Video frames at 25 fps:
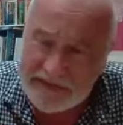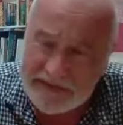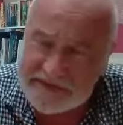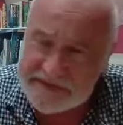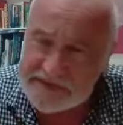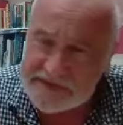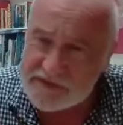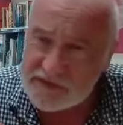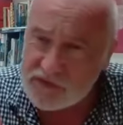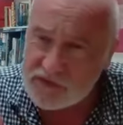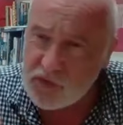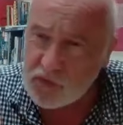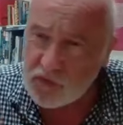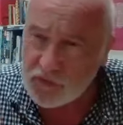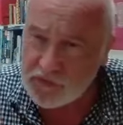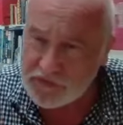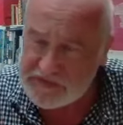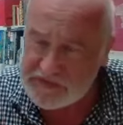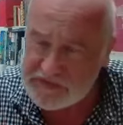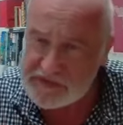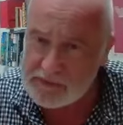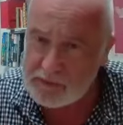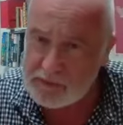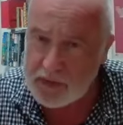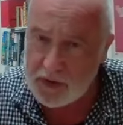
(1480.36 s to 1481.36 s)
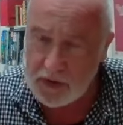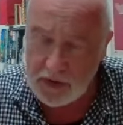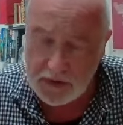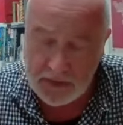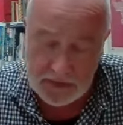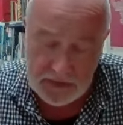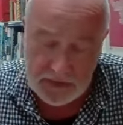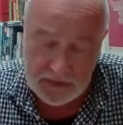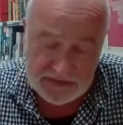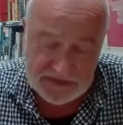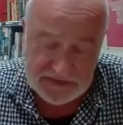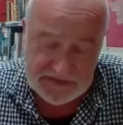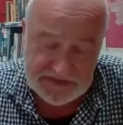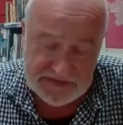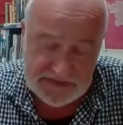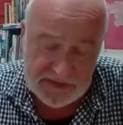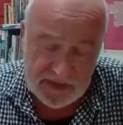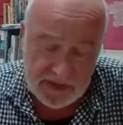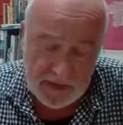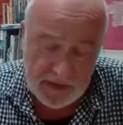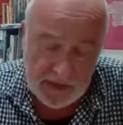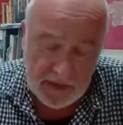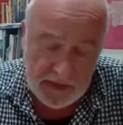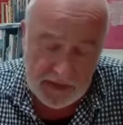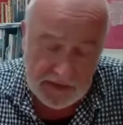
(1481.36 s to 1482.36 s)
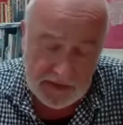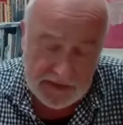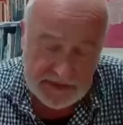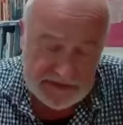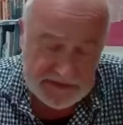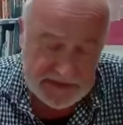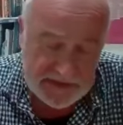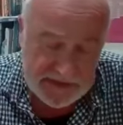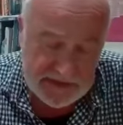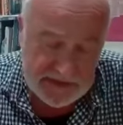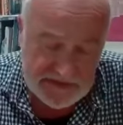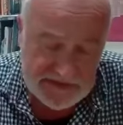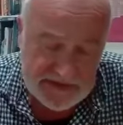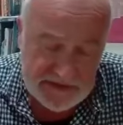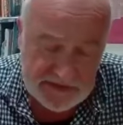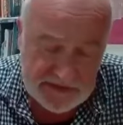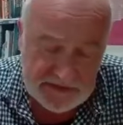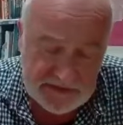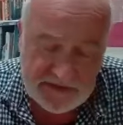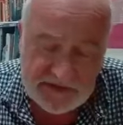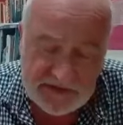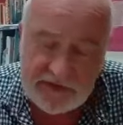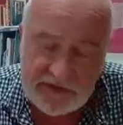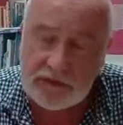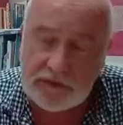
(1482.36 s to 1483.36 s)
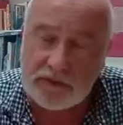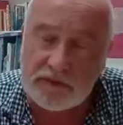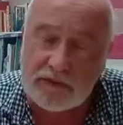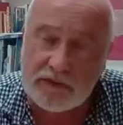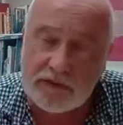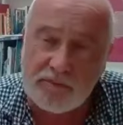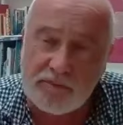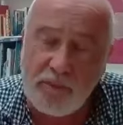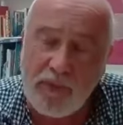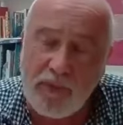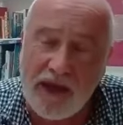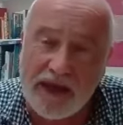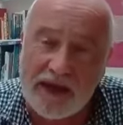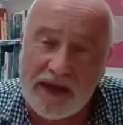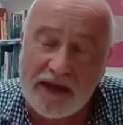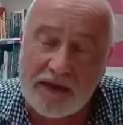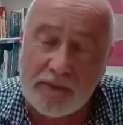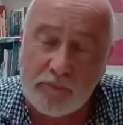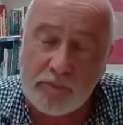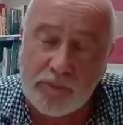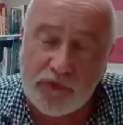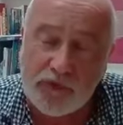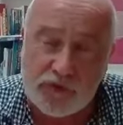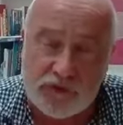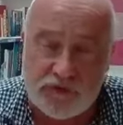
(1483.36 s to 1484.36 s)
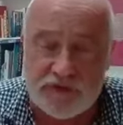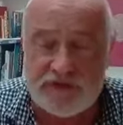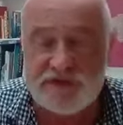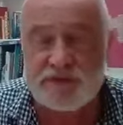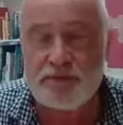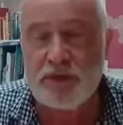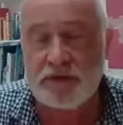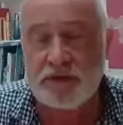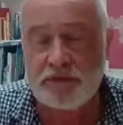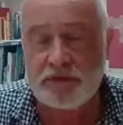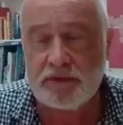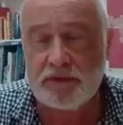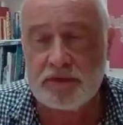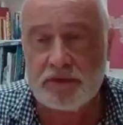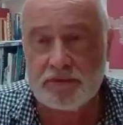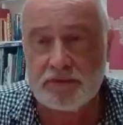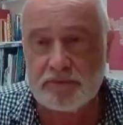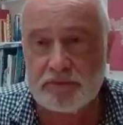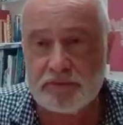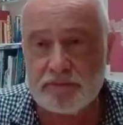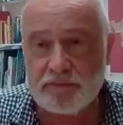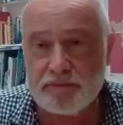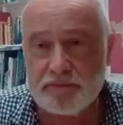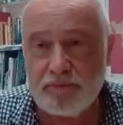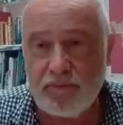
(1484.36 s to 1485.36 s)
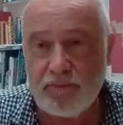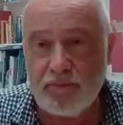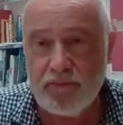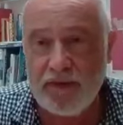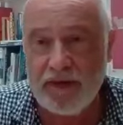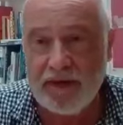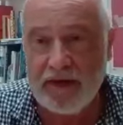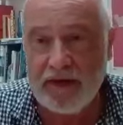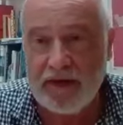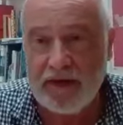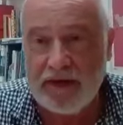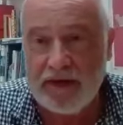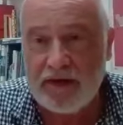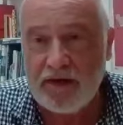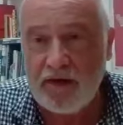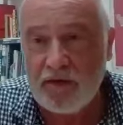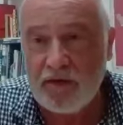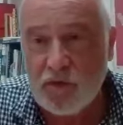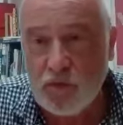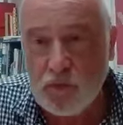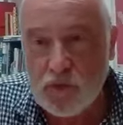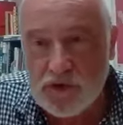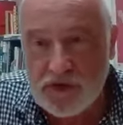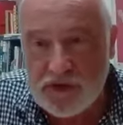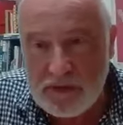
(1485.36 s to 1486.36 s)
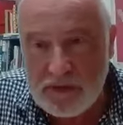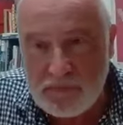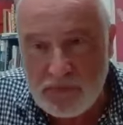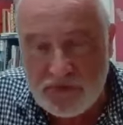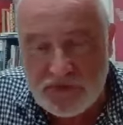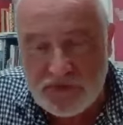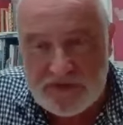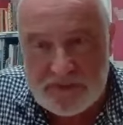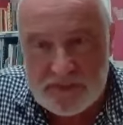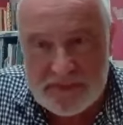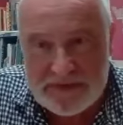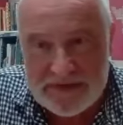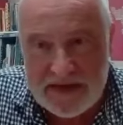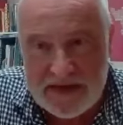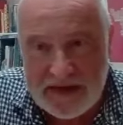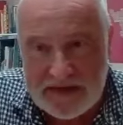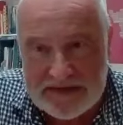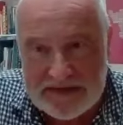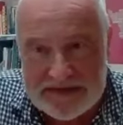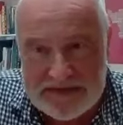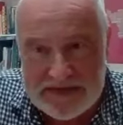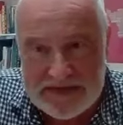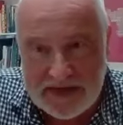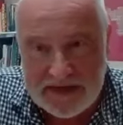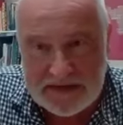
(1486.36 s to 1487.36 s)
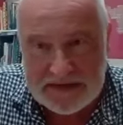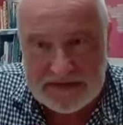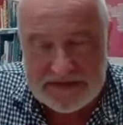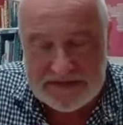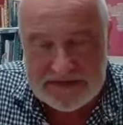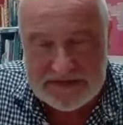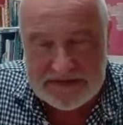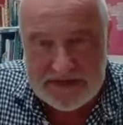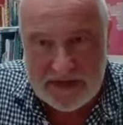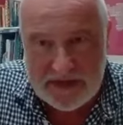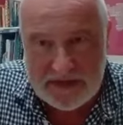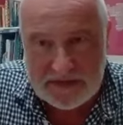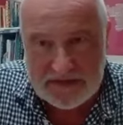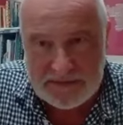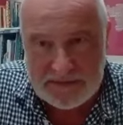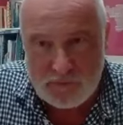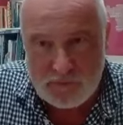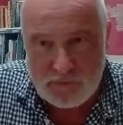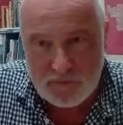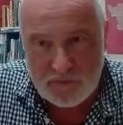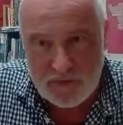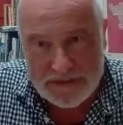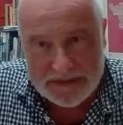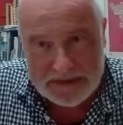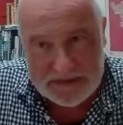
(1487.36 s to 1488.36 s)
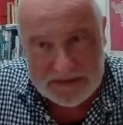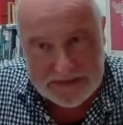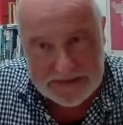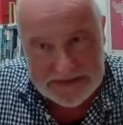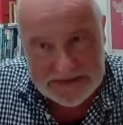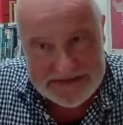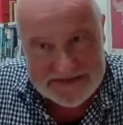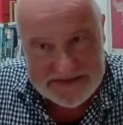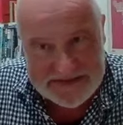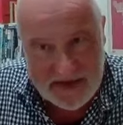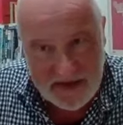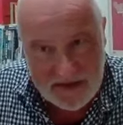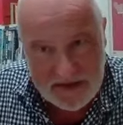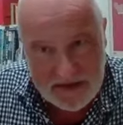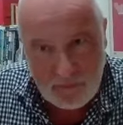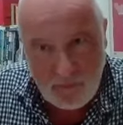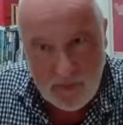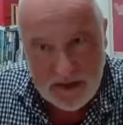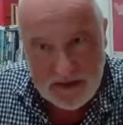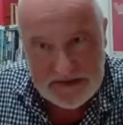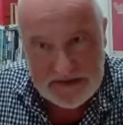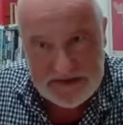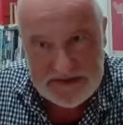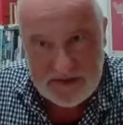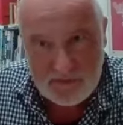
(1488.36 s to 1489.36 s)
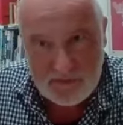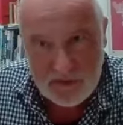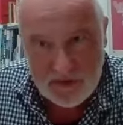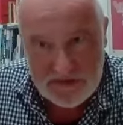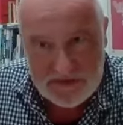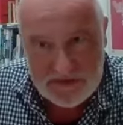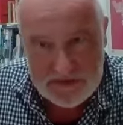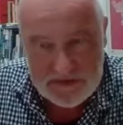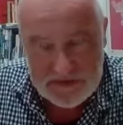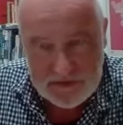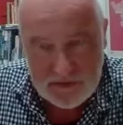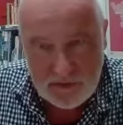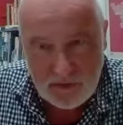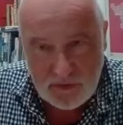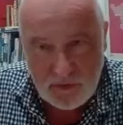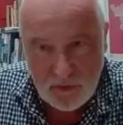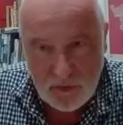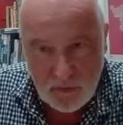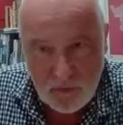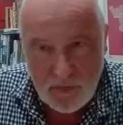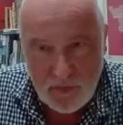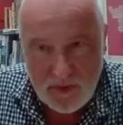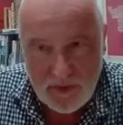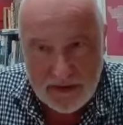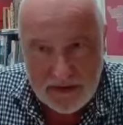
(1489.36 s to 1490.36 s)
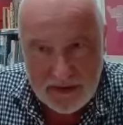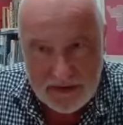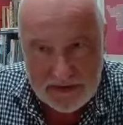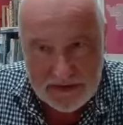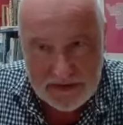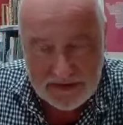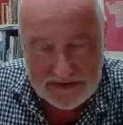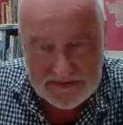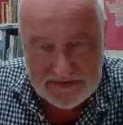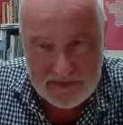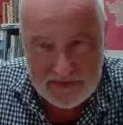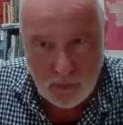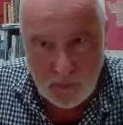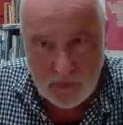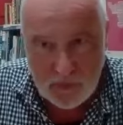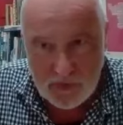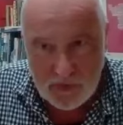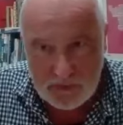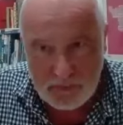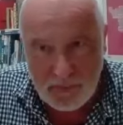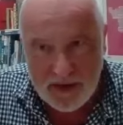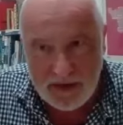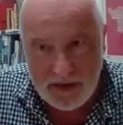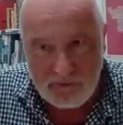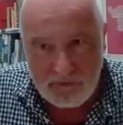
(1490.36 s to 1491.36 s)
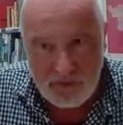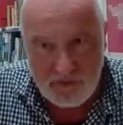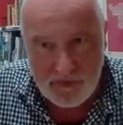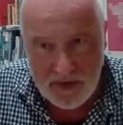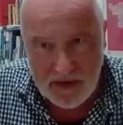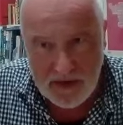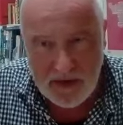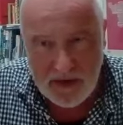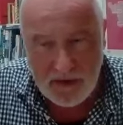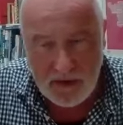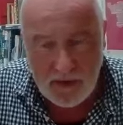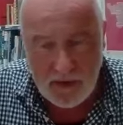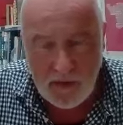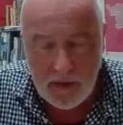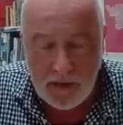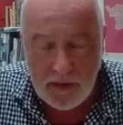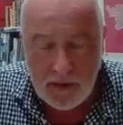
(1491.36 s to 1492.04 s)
Manson talks about is teaching children by amusement. Now, the word amusement has, has, has moved a little sideways to us, you know, as a word, but I think